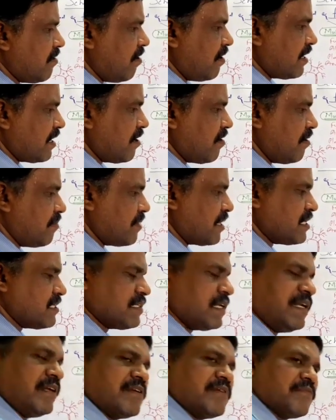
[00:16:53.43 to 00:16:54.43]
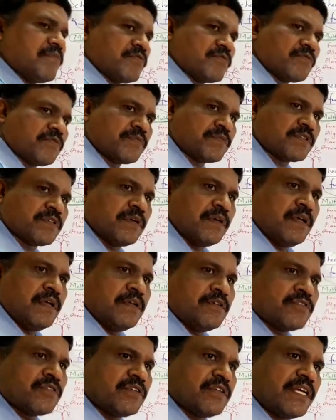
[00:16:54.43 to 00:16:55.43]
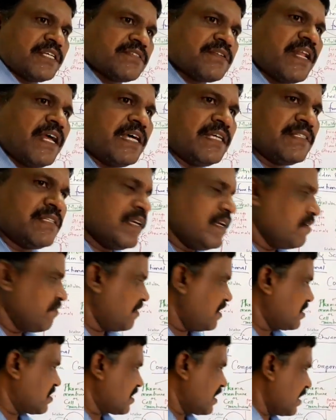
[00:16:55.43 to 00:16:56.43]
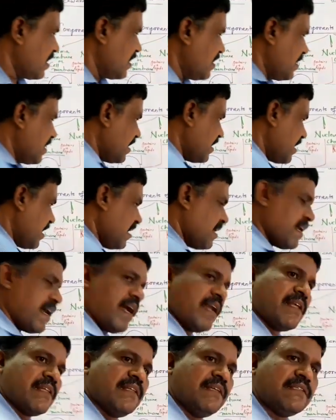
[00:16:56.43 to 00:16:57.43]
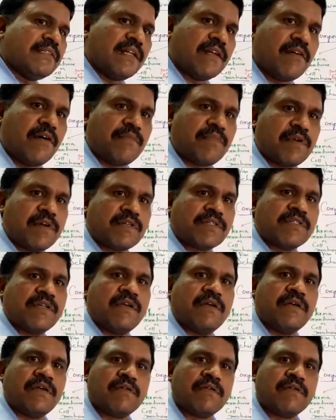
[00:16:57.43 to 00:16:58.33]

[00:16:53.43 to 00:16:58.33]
Golgi complex and ribosomes. So next class we will study in detail regarding the cell components.